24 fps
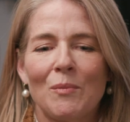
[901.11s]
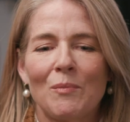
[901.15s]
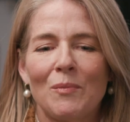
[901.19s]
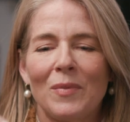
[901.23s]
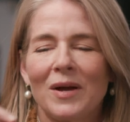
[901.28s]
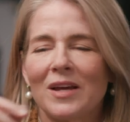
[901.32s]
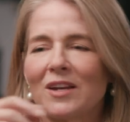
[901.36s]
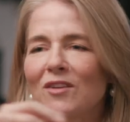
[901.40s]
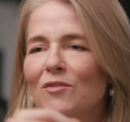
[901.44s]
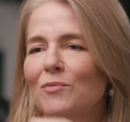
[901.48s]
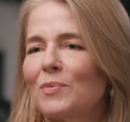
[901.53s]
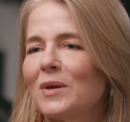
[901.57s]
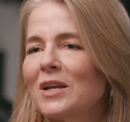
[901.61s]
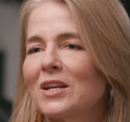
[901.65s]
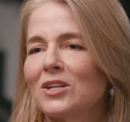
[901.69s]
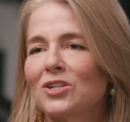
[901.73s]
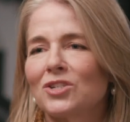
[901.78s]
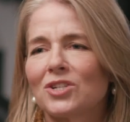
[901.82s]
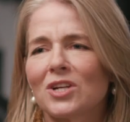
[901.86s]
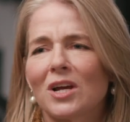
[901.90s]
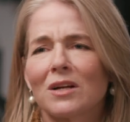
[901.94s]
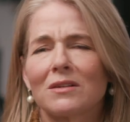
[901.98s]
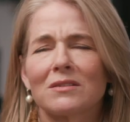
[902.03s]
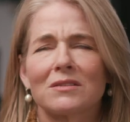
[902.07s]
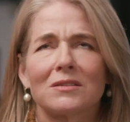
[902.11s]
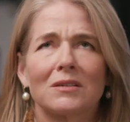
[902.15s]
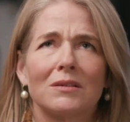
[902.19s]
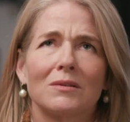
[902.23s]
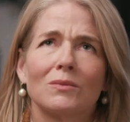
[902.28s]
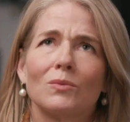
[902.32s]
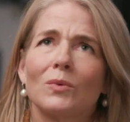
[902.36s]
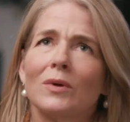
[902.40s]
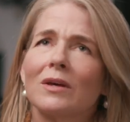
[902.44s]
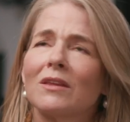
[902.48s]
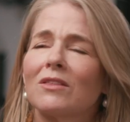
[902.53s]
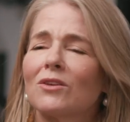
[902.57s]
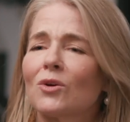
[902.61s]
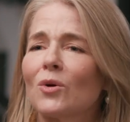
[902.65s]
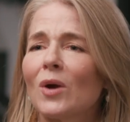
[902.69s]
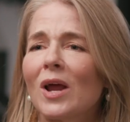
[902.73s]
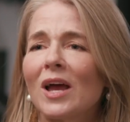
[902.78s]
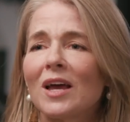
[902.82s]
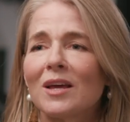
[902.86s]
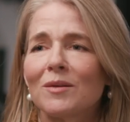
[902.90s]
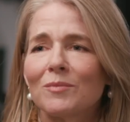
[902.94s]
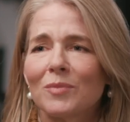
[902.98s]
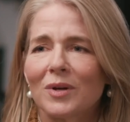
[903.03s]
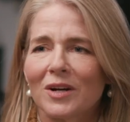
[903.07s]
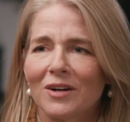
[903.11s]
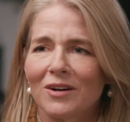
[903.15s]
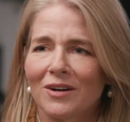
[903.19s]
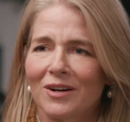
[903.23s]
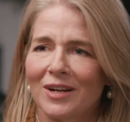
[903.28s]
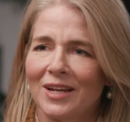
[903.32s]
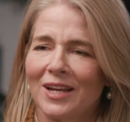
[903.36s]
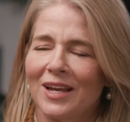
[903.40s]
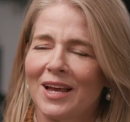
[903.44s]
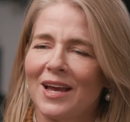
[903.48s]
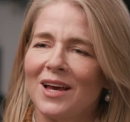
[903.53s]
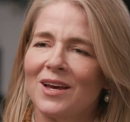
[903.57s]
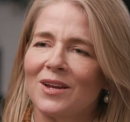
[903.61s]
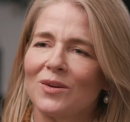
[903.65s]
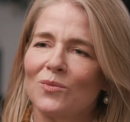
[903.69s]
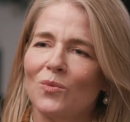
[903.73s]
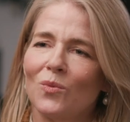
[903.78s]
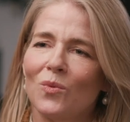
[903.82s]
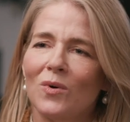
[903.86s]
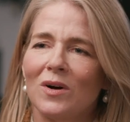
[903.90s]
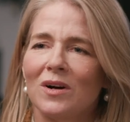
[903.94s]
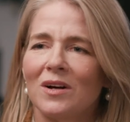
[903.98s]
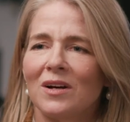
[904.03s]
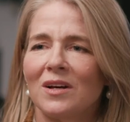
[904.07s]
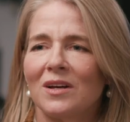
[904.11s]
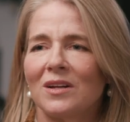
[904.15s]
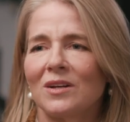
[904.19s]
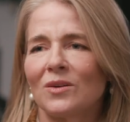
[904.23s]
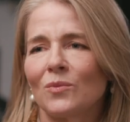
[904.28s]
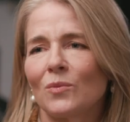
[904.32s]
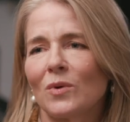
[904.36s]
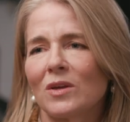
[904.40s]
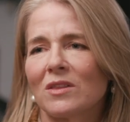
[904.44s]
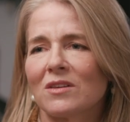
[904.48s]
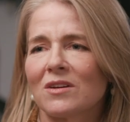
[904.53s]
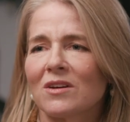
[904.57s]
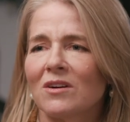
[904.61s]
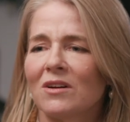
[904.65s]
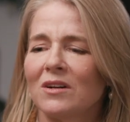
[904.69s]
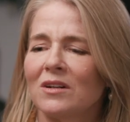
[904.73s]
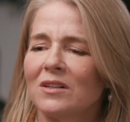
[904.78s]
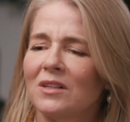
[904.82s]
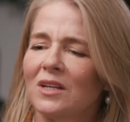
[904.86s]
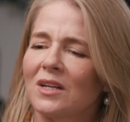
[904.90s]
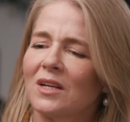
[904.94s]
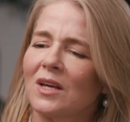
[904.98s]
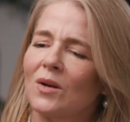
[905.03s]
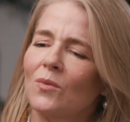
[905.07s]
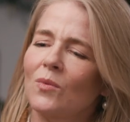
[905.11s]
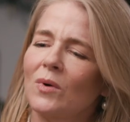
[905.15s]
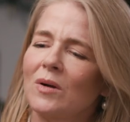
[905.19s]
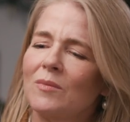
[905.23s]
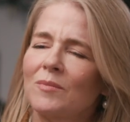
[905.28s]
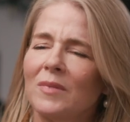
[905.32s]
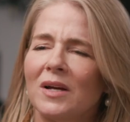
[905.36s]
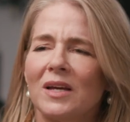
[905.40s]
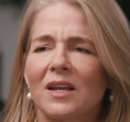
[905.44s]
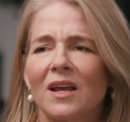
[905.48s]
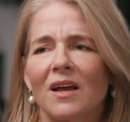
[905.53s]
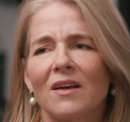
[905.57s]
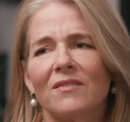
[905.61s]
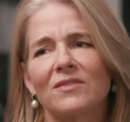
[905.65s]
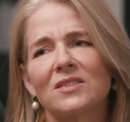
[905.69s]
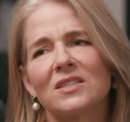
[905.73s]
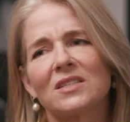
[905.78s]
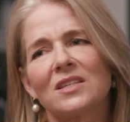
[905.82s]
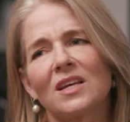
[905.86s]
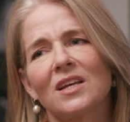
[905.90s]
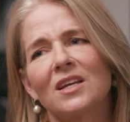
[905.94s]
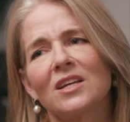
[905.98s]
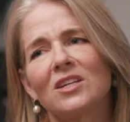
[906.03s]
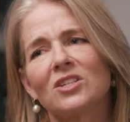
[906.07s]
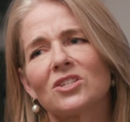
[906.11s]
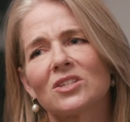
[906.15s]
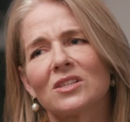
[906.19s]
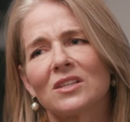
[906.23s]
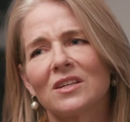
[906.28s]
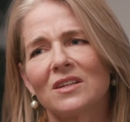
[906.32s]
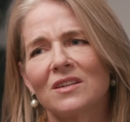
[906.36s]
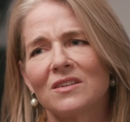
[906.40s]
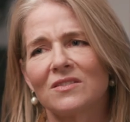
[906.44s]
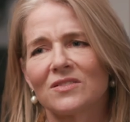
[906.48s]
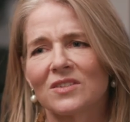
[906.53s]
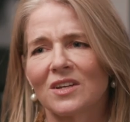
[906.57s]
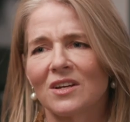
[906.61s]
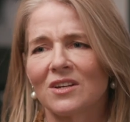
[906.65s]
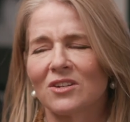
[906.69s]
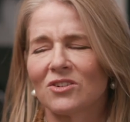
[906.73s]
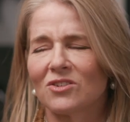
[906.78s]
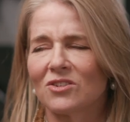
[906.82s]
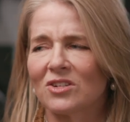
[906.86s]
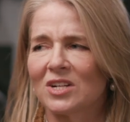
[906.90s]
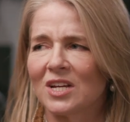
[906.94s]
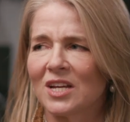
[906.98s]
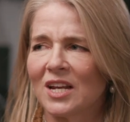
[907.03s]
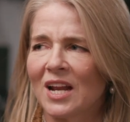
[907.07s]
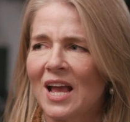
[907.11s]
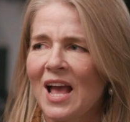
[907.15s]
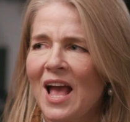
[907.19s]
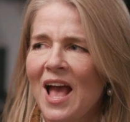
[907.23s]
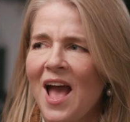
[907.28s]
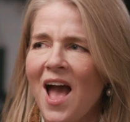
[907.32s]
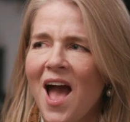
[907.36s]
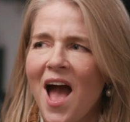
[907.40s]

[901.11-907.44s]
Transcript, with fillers: might have been injected with cranberry, and one with garlic, and one might have sage leaves under it.